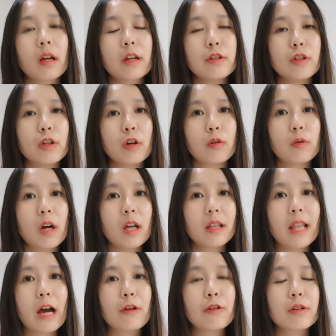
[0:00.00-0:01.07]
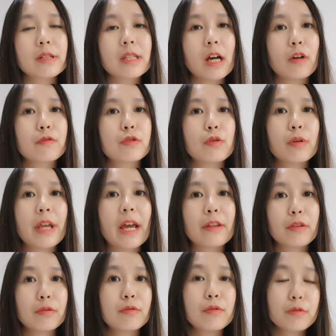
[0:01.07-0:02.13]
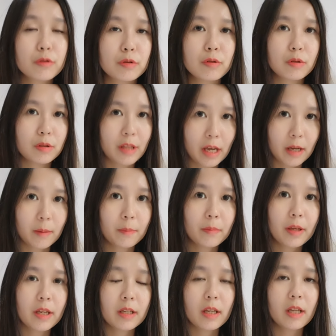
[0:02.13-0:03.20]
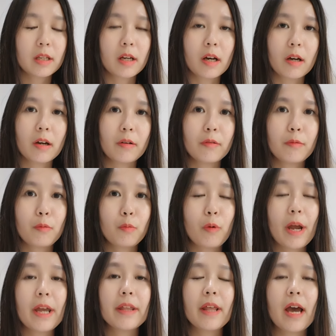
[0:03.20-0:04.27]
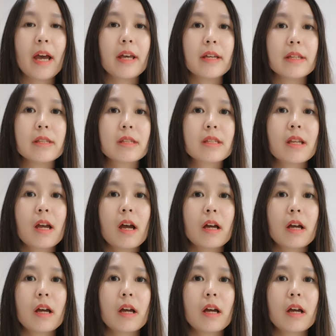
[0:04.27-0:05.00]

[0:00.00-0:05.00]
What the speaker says: you know, allow yourself to get through to them in a way that is